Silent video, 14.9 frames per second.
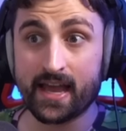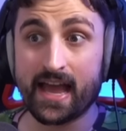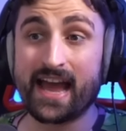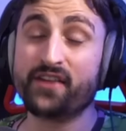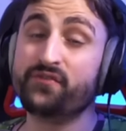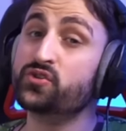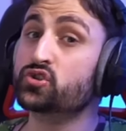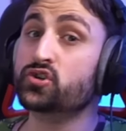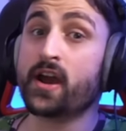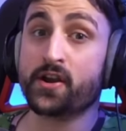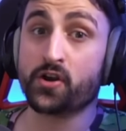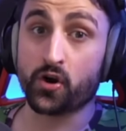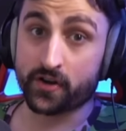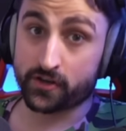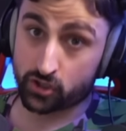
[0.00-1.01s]
And if you try it
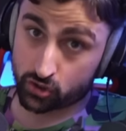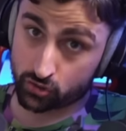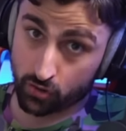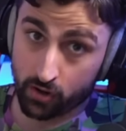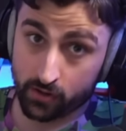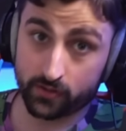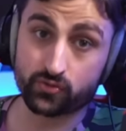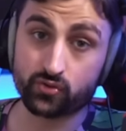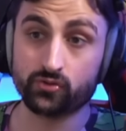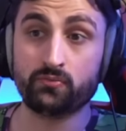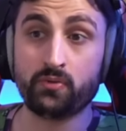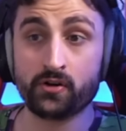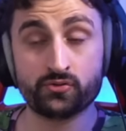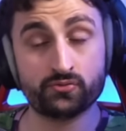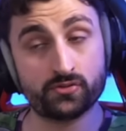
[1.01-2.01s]
on a stronger
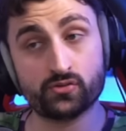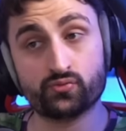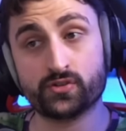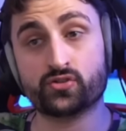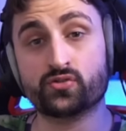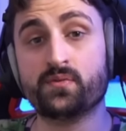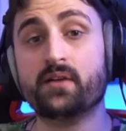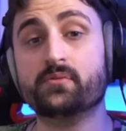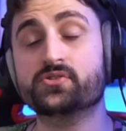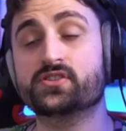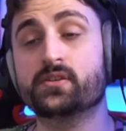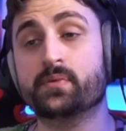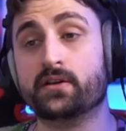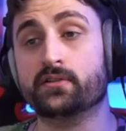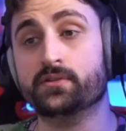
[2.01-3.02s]
toolbox, which is what survivors
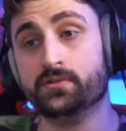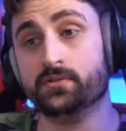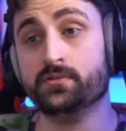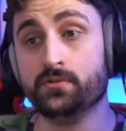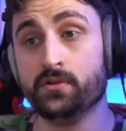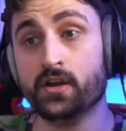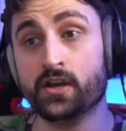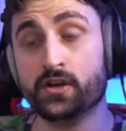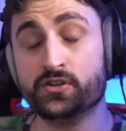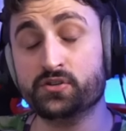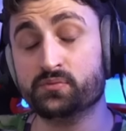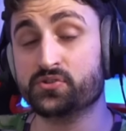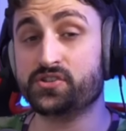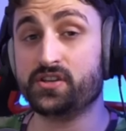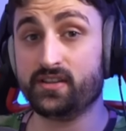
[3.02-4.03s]
typically do, you will
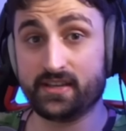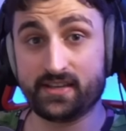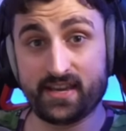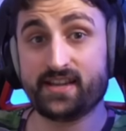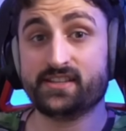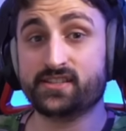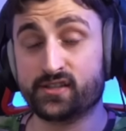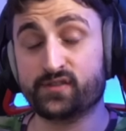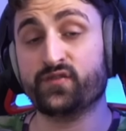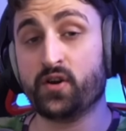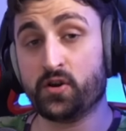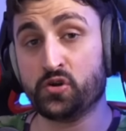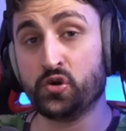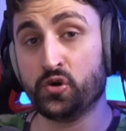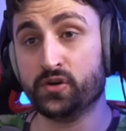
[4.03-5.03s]
see that yes, it's very
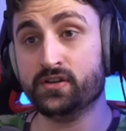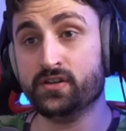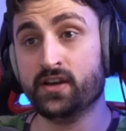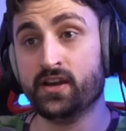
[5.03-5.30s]
good,